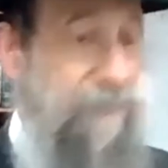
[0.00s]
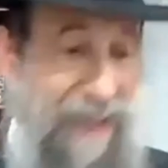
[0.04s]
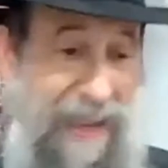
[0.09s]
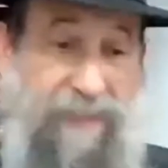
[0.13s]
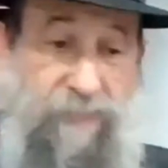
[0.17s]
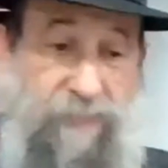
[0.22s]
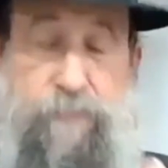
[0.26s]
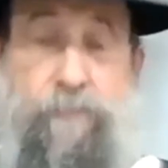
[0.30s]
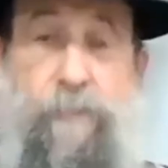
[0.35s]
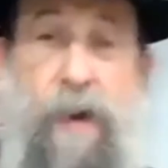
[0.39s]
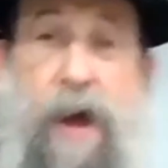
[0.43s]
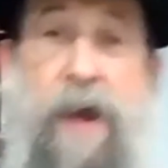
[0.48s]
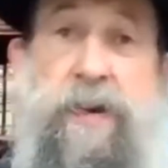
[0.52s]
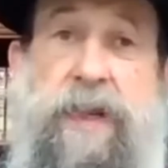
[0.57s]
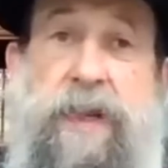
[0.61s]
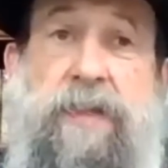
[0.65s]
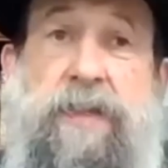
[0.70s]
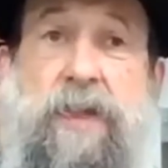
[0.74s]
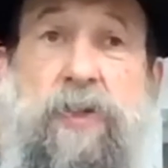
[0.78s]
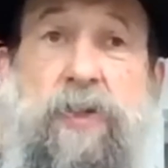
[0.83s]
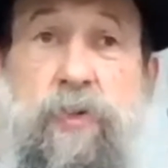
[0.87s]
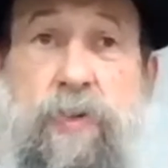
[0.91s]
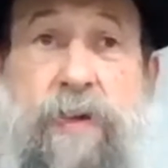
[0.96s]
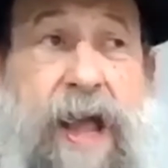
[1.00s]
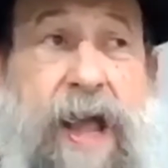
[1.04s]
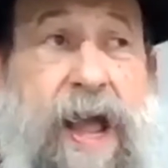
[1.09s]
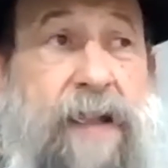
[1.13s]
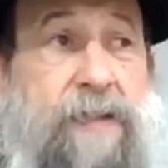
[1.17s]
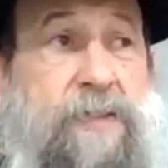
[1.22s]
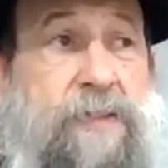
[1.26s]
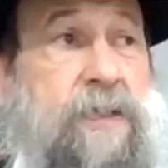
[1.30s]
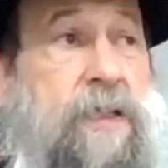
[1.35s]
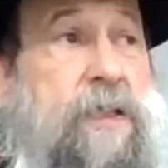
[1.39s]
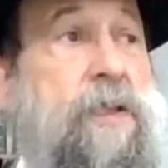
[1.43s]
That money that you
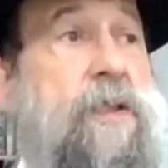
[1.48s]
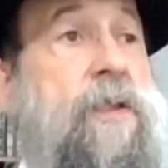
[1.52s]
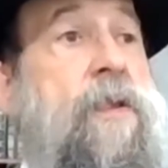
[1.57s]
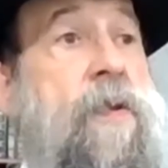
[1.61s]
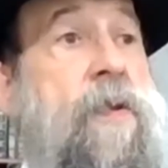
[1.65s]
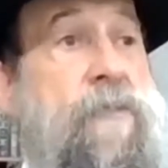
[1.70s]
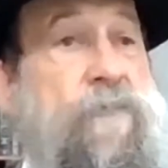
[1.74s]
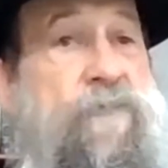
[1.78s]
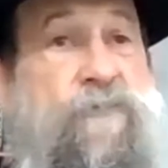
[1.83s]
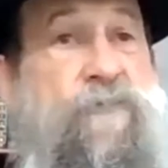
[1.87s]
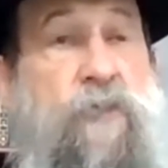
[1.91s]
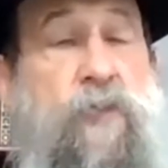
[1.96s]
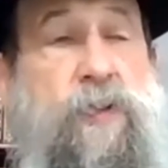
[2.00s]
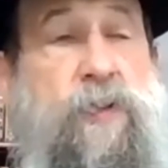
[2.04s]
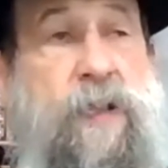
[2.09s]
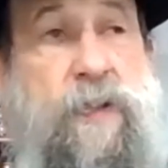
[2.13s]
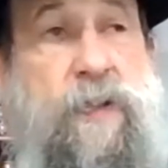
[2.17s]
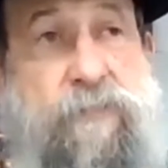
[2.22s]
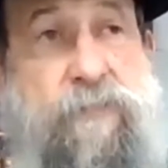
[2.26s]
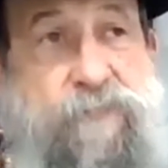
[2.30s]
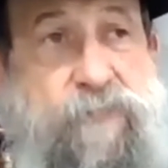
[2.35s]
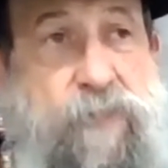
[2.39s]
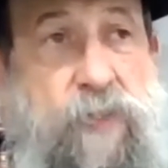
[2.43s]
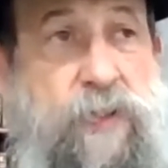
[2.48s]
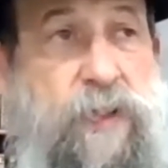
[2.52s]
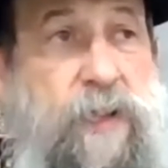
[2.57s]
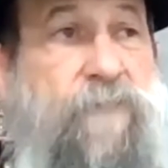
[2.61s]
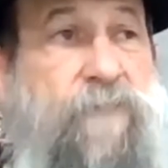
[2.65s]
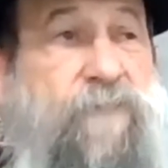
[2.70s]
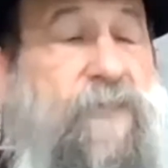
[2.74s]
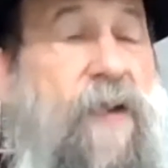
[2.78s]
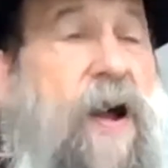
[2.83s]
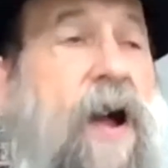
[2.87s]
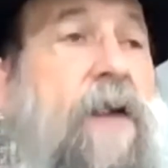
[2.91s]
got for the
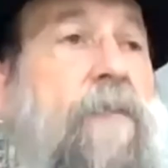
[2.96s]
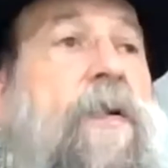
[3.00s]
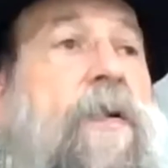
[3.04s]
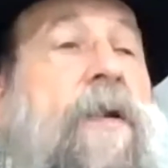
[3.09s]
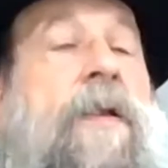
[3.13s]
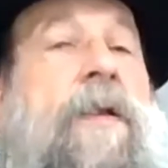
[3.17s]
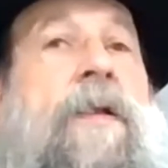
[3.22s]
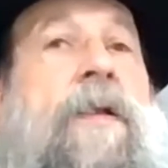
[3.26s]
farm.